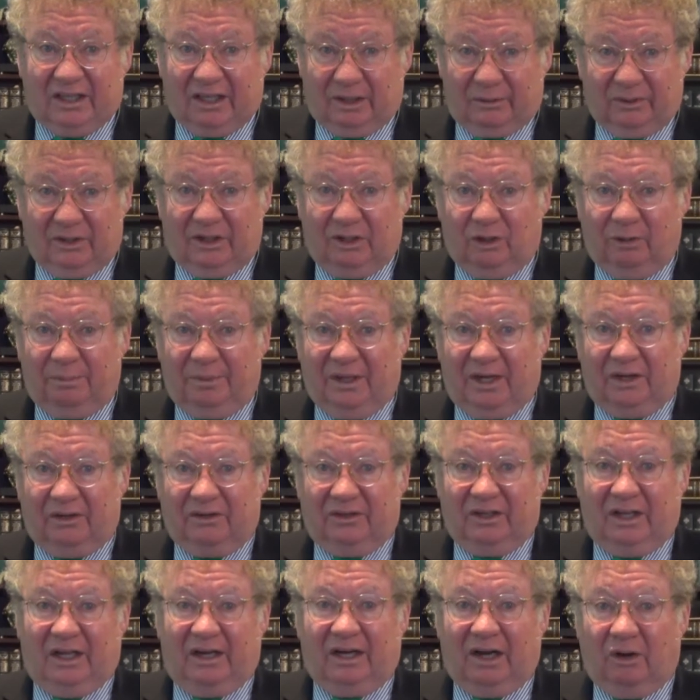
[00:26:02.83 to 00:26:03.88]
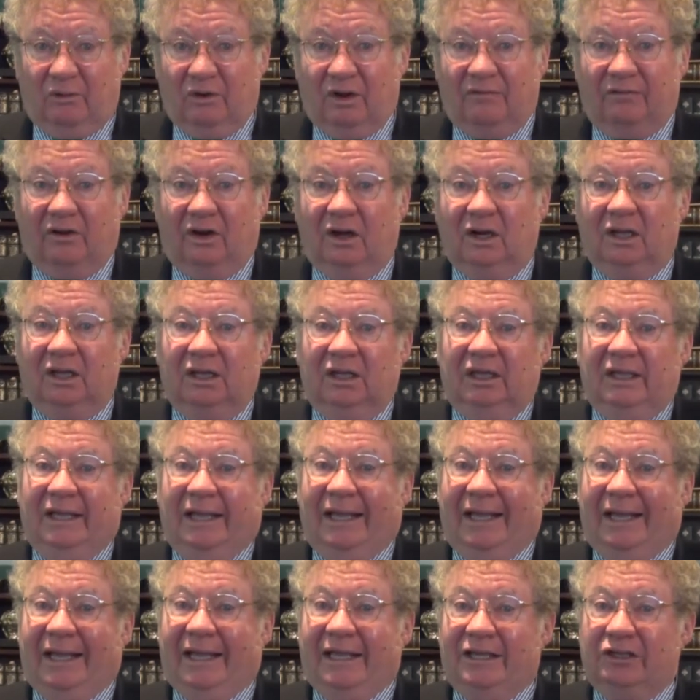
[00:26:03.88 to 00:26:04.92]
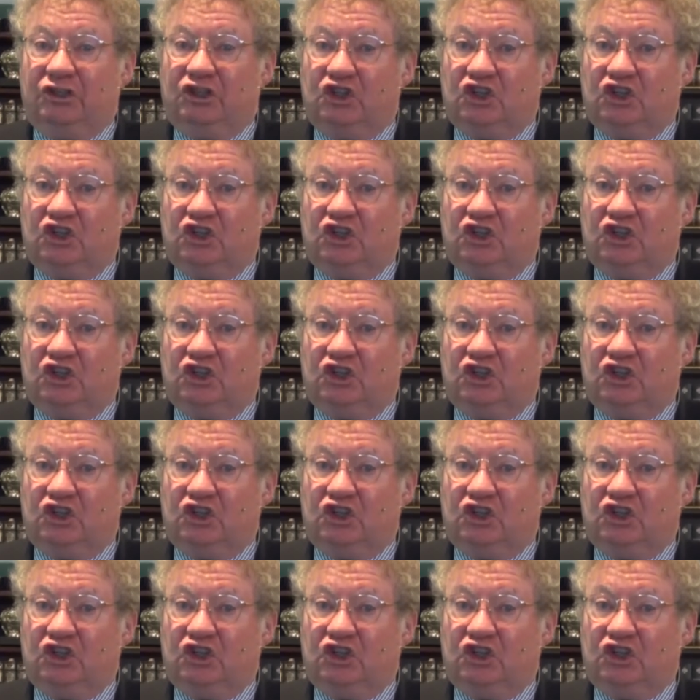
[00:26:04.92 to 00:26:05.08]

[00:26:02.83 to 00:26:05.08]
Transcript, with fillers: that. We know better than that. However, he